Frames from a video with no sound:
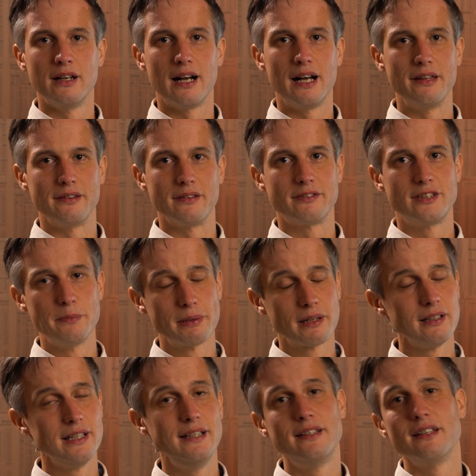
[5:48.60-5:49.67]
And
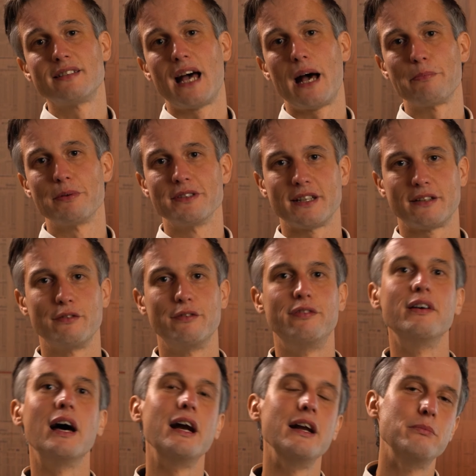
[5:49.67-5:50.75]
typically this happens at the
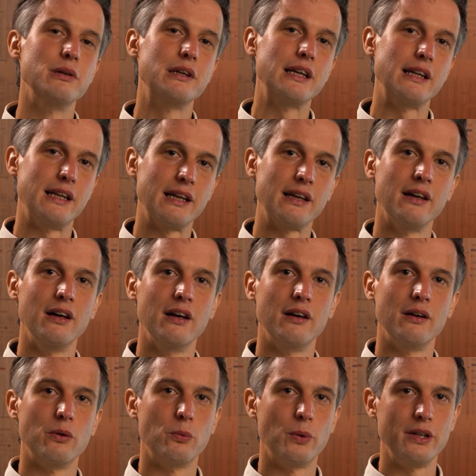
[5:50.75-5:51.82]
very beginning
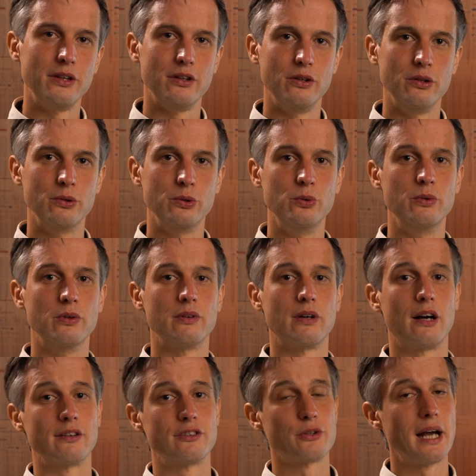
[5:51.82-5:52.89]
when you
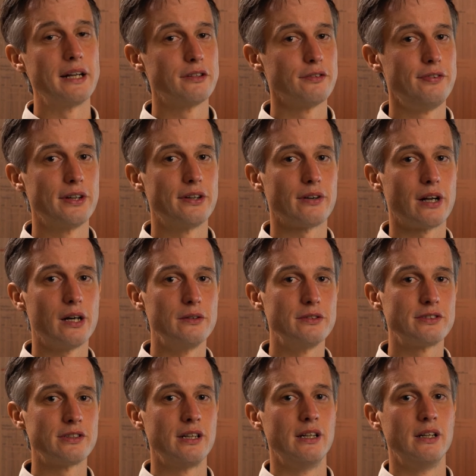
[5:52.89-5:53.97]
are trying to figure
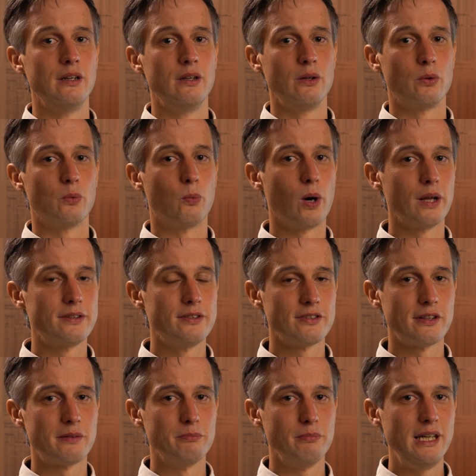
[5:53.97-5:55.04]
out what does
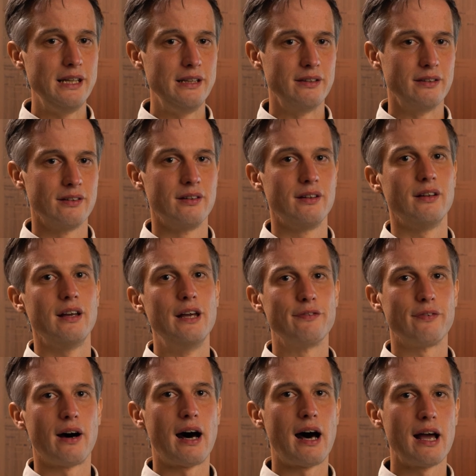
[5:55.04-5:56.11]
it mean if
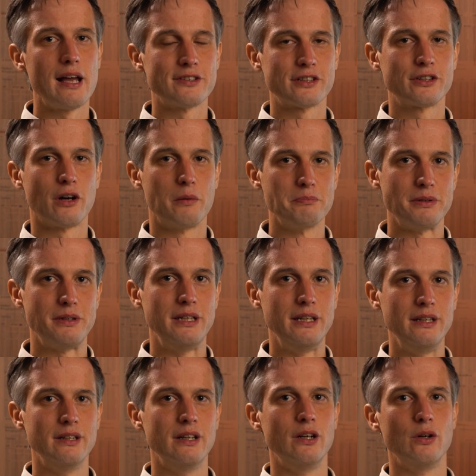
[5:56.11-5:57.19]
I as a
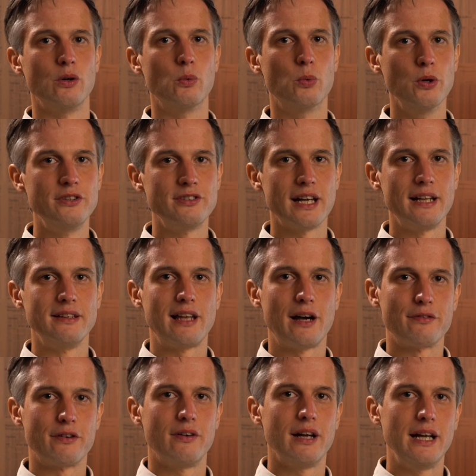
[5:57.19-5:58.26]
company would
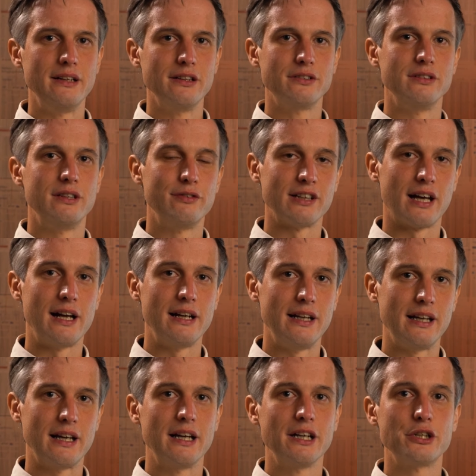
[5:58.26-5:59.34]
endeavor in
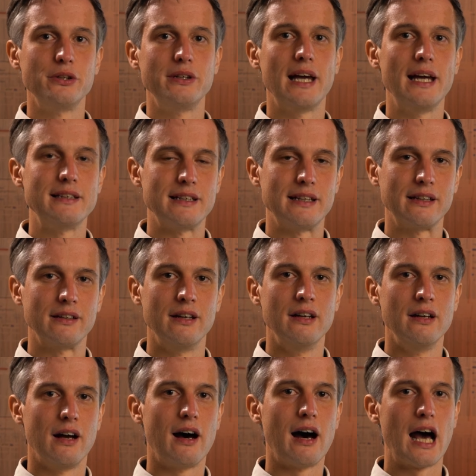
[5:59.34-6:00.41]
designing and creating
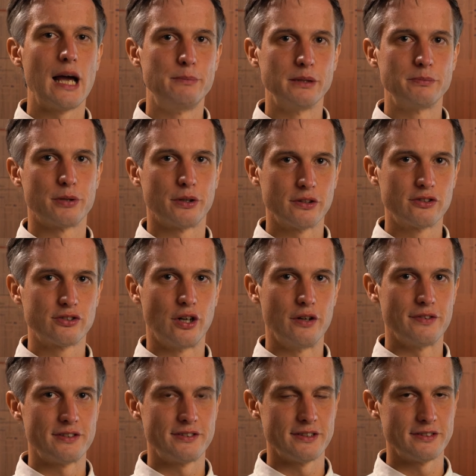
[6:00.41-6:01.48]
a hybrid product
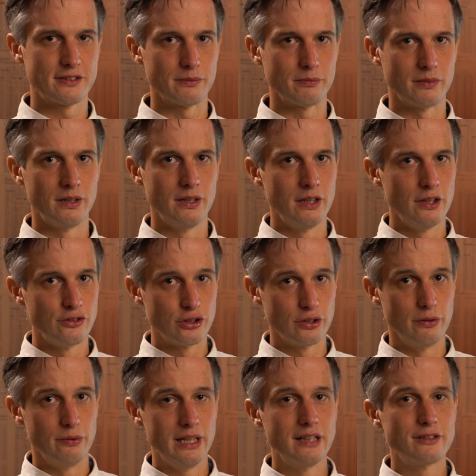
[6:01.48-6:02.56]
service system. So
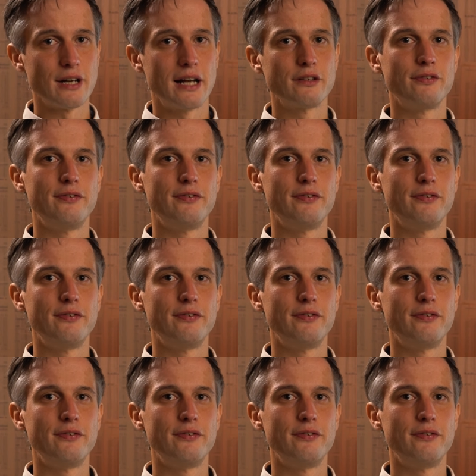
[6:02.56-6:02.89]
you really try to